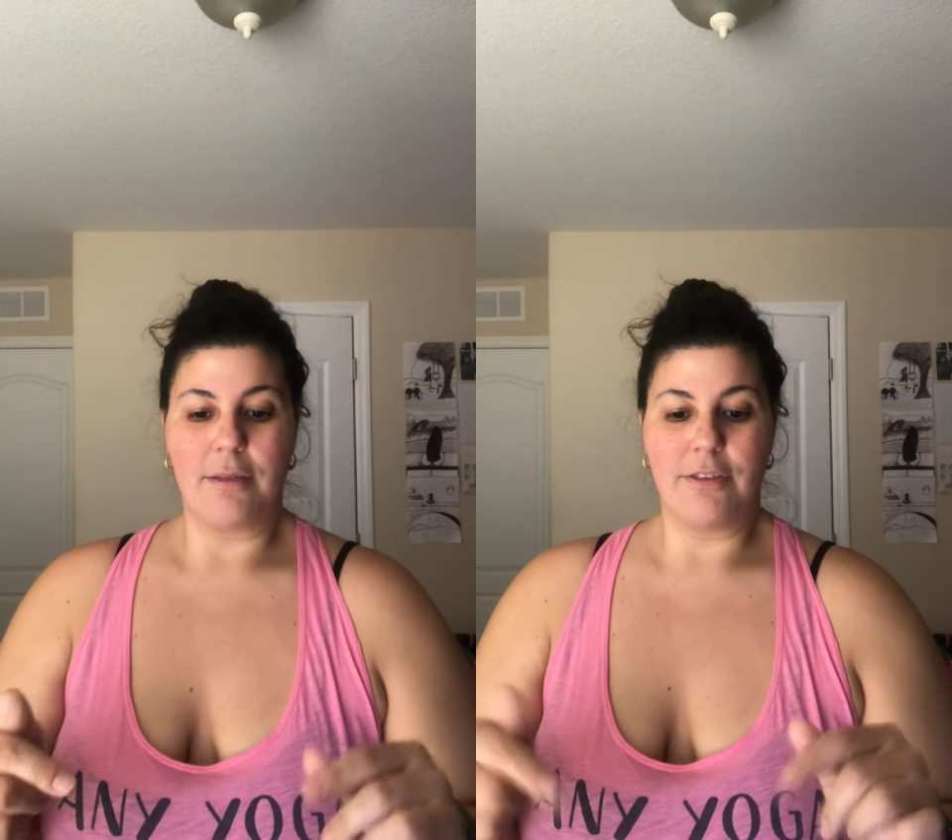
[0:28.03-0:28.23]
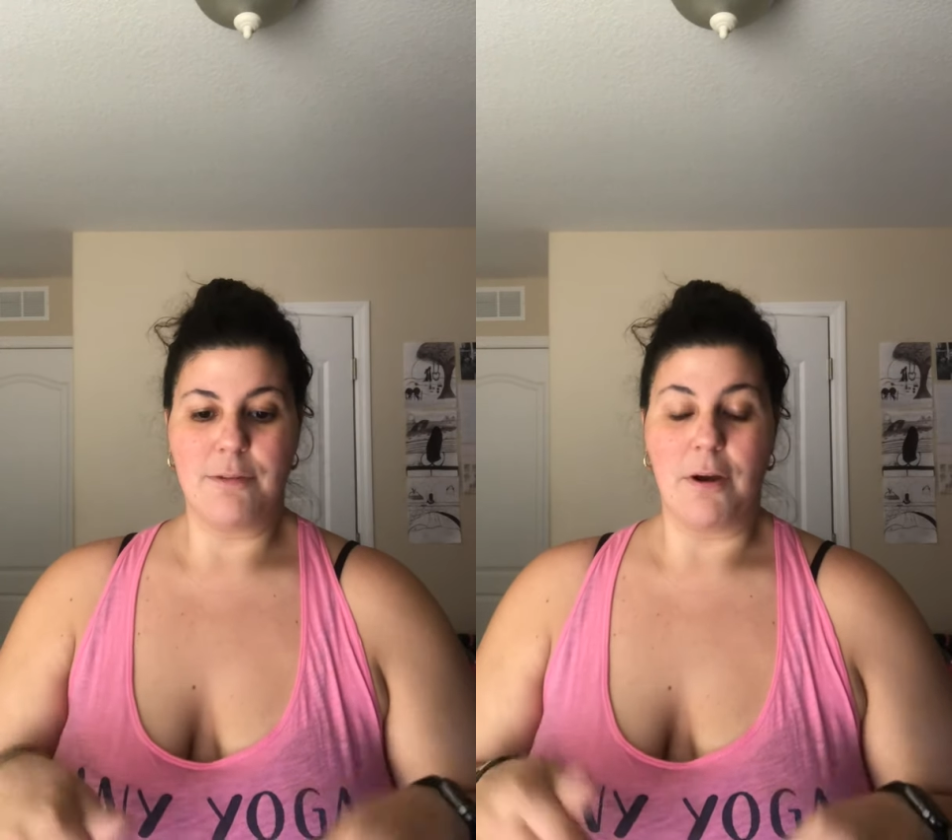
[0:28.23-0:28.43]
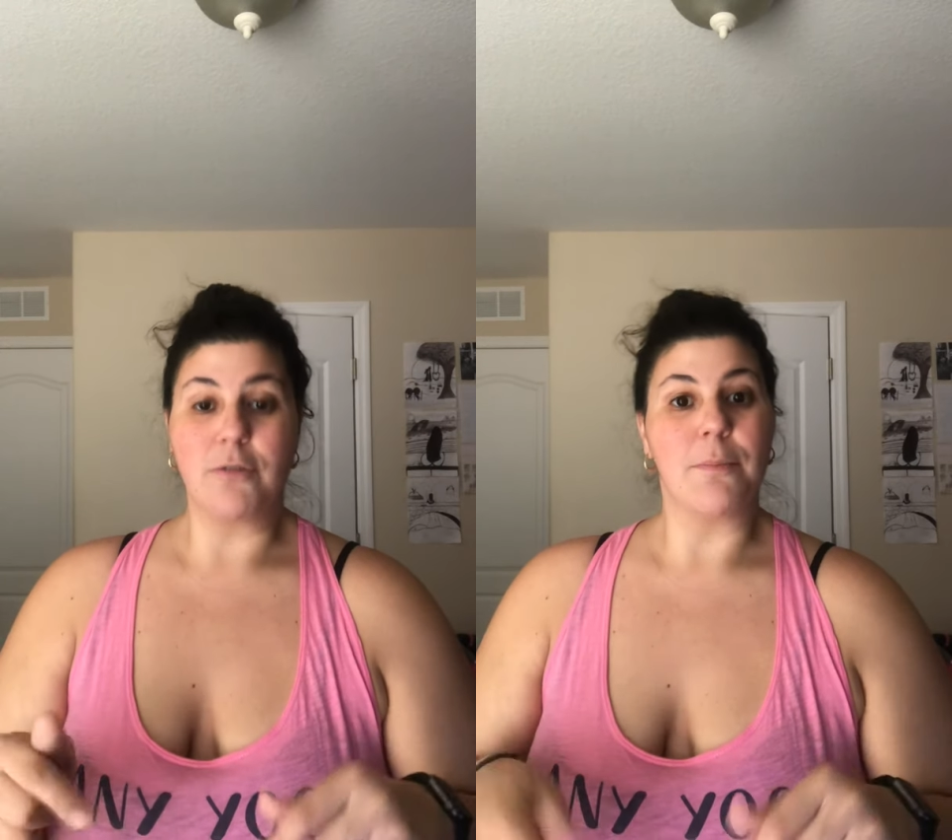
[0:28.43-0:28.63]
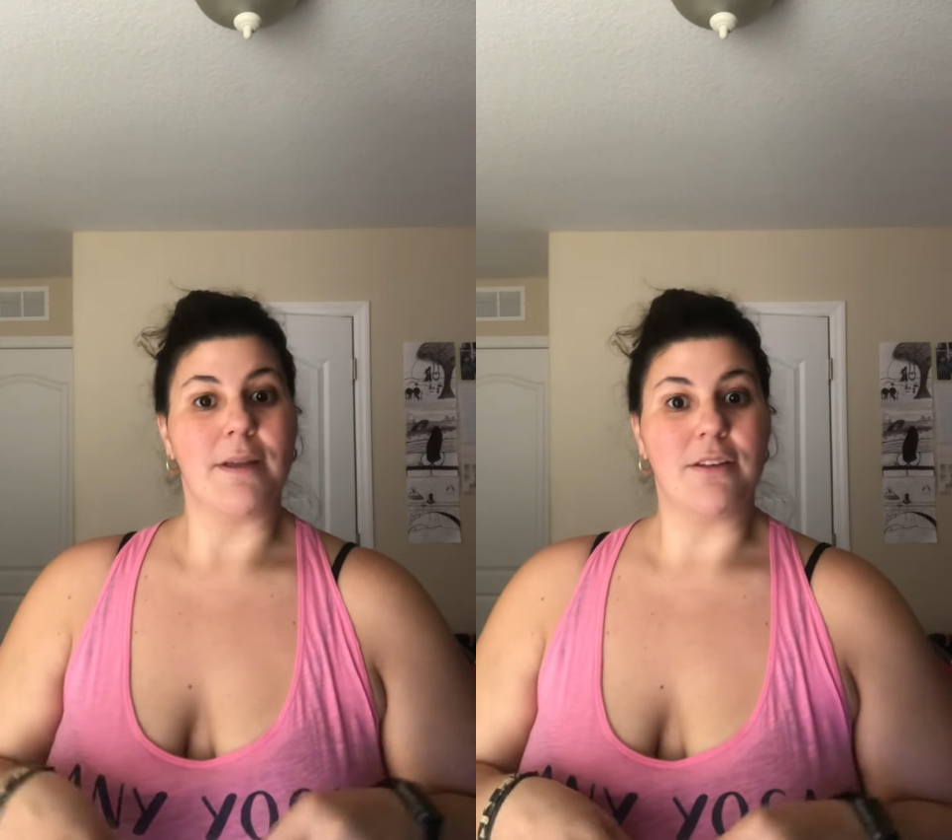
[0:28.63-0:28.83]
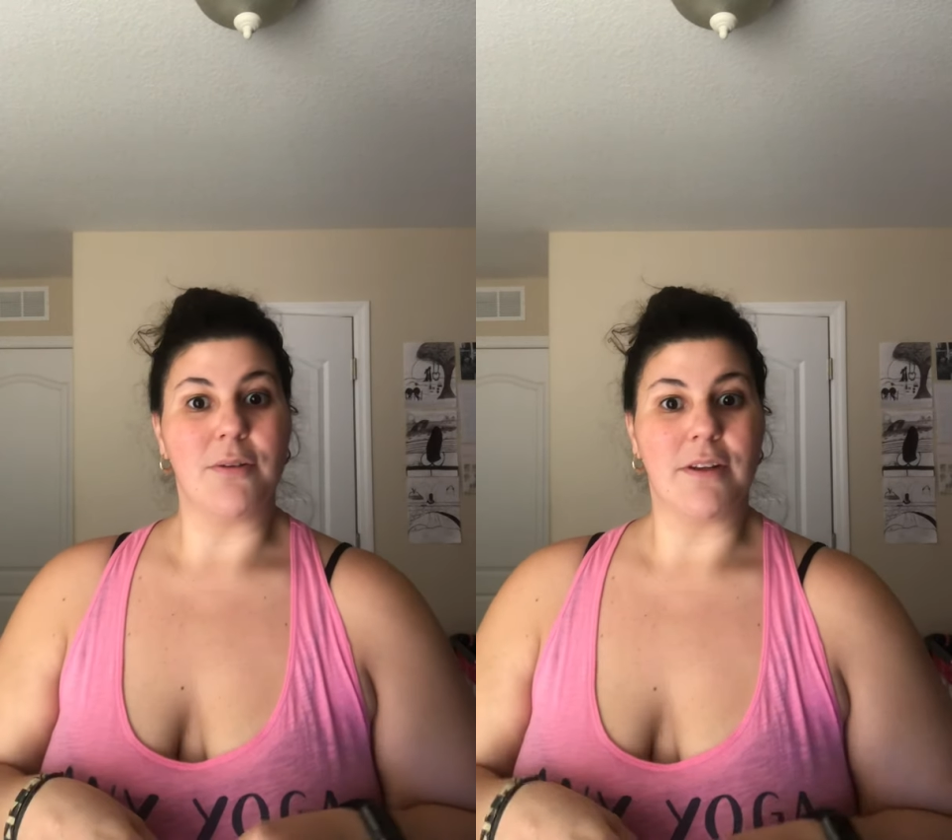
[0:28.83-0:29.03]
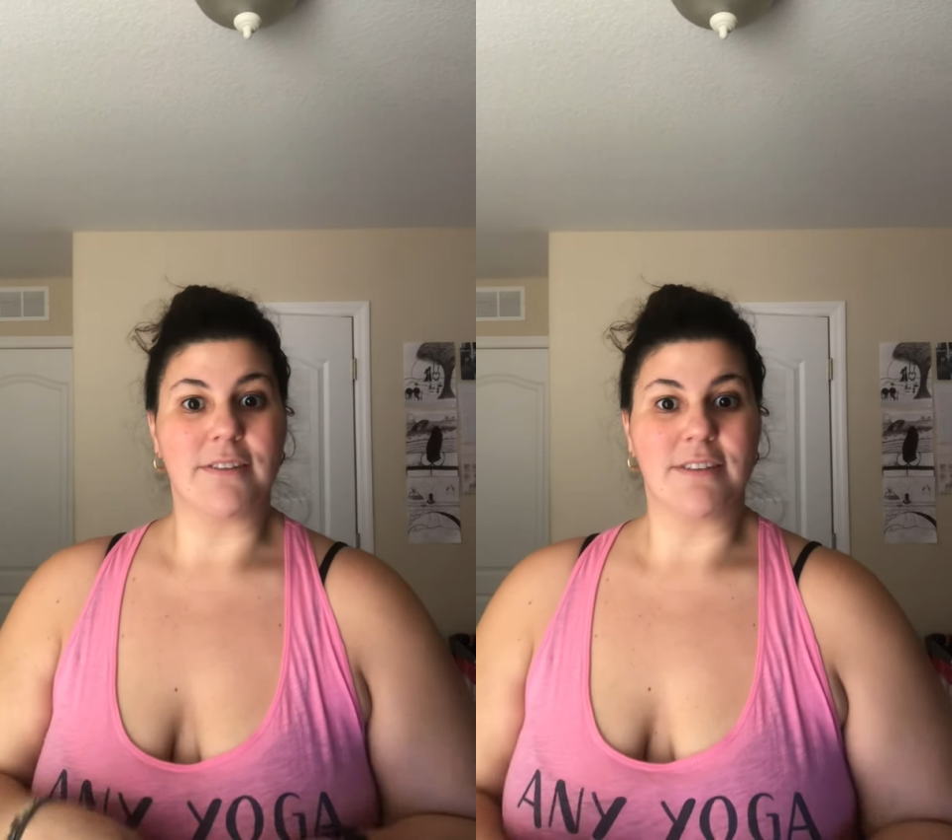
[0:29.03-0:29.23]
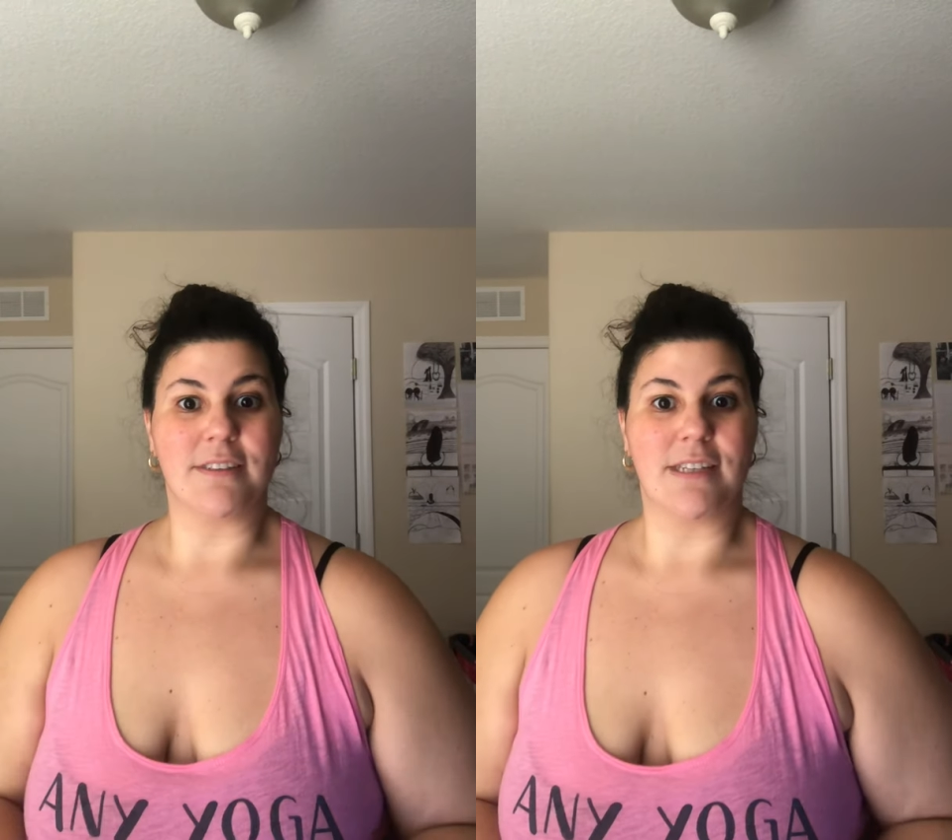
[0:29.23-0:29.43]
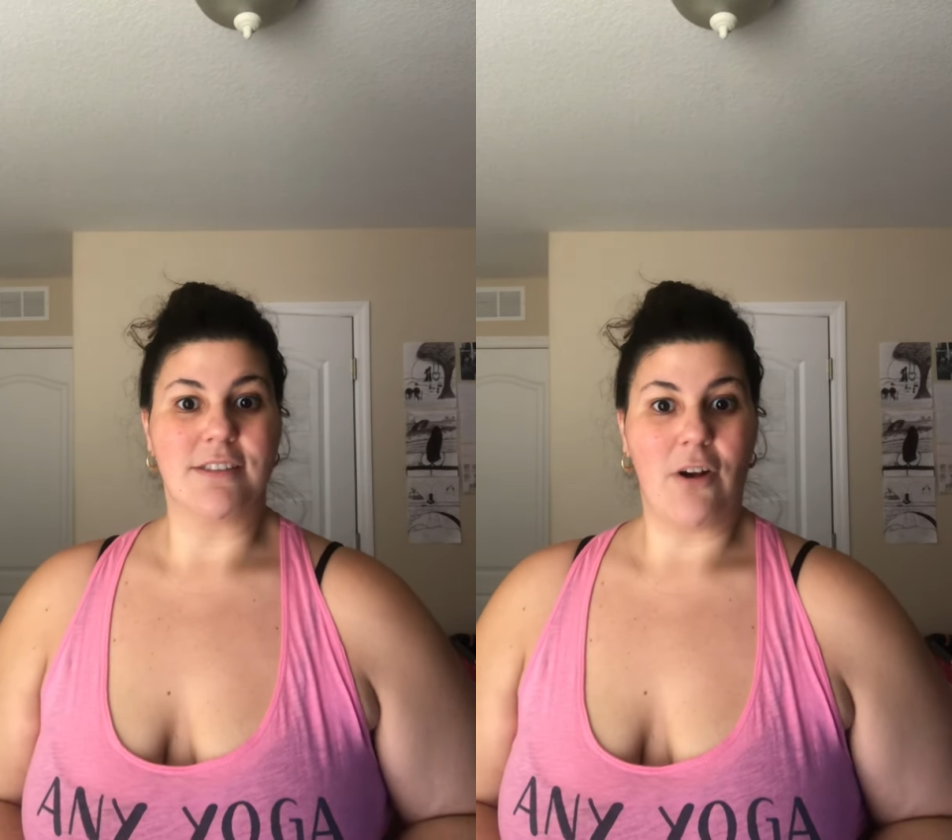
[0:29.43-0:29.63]
This March will be 2 years
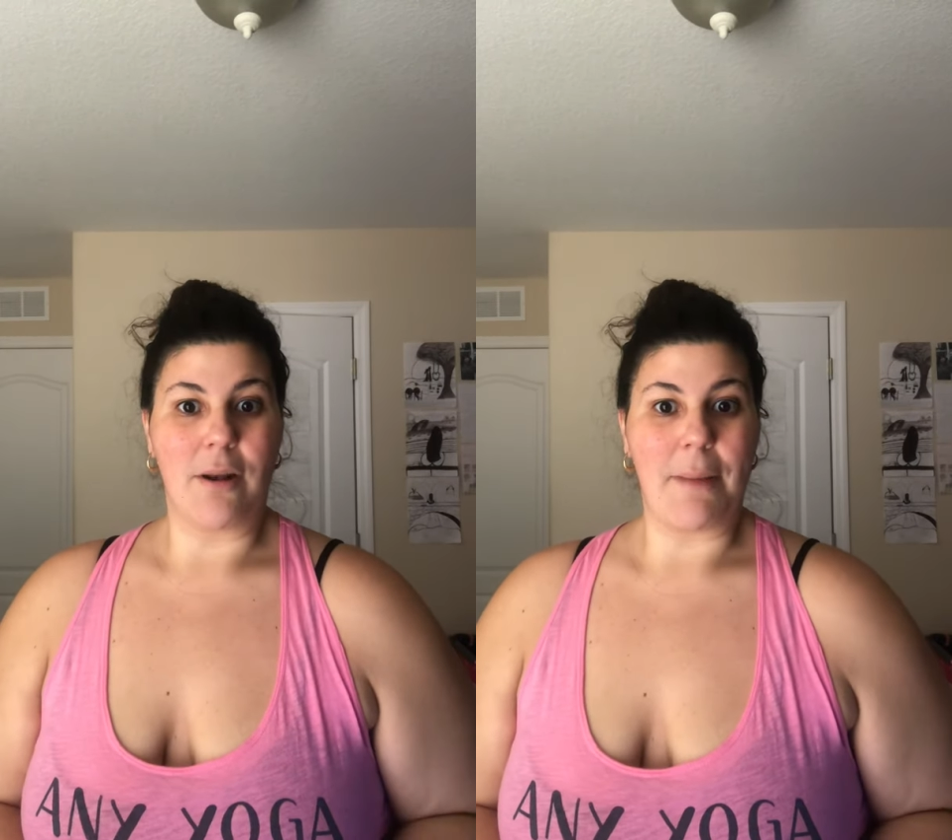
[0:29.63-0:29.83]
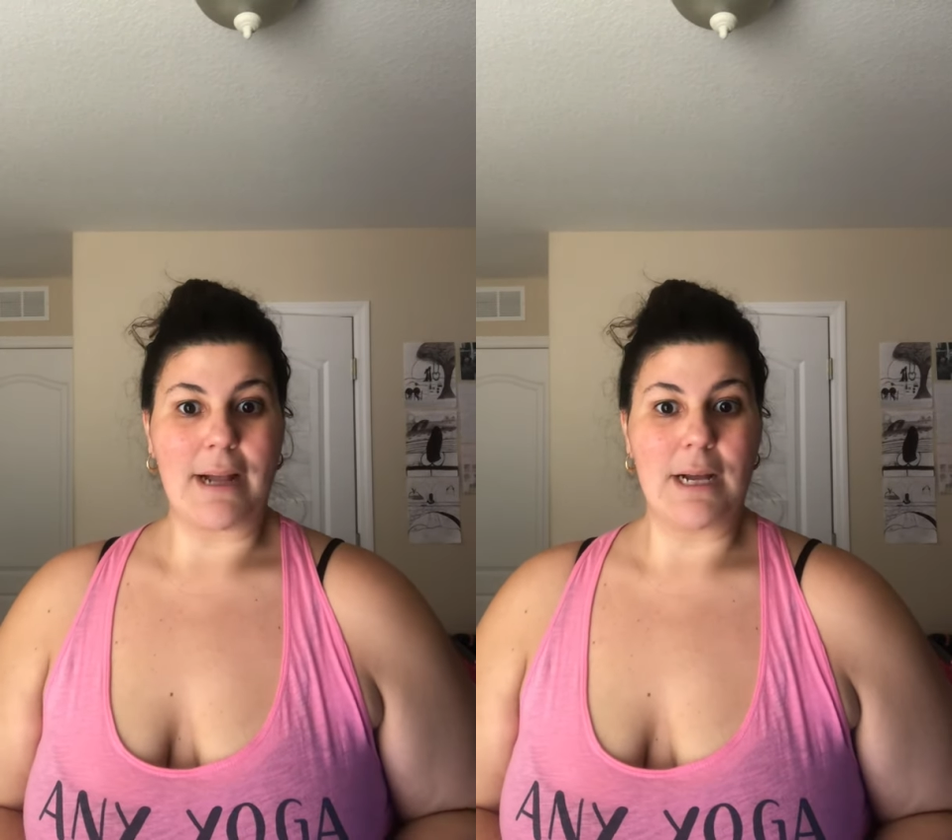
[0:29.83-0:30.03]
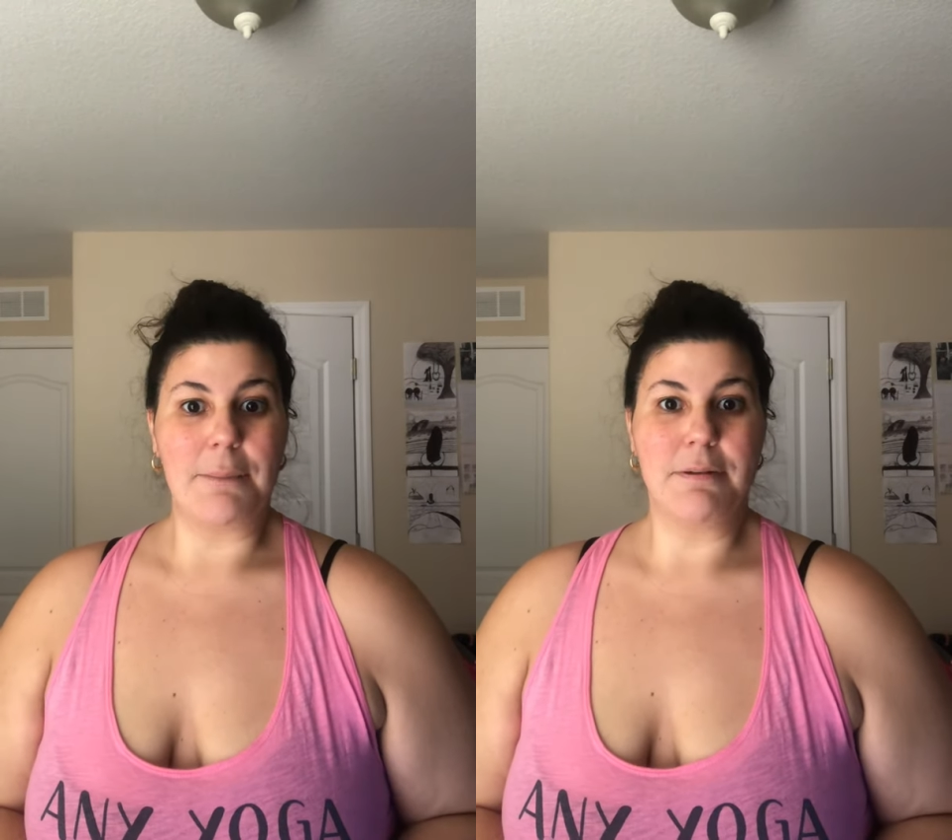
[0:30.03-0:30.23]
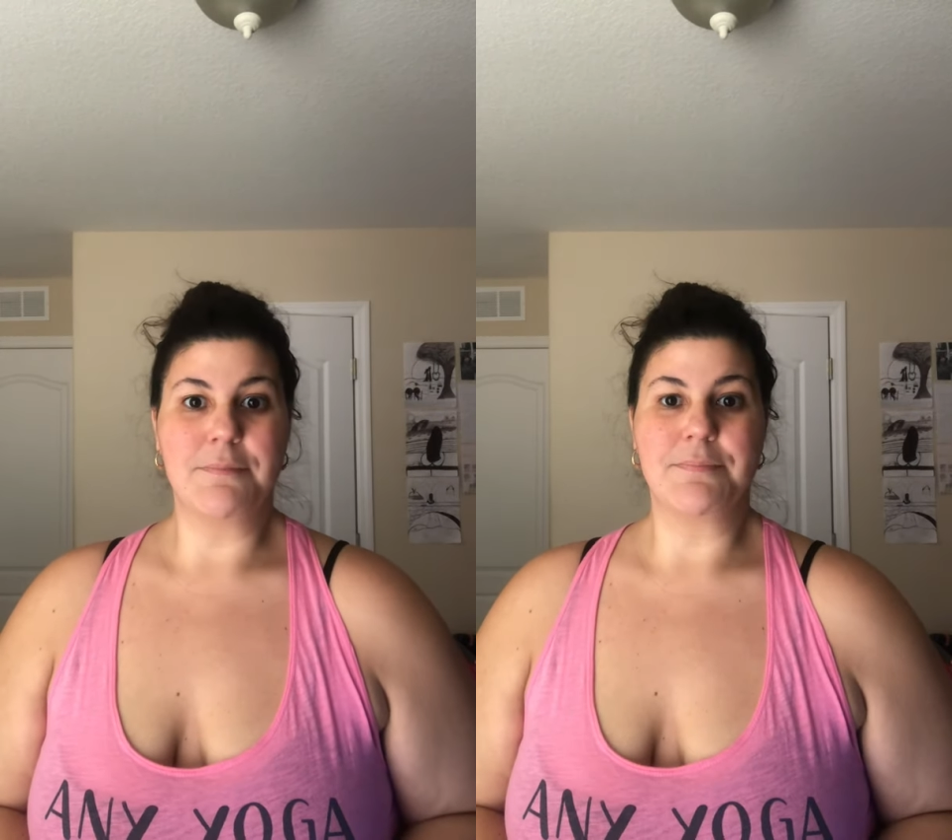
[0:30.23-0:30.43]
since I started back up,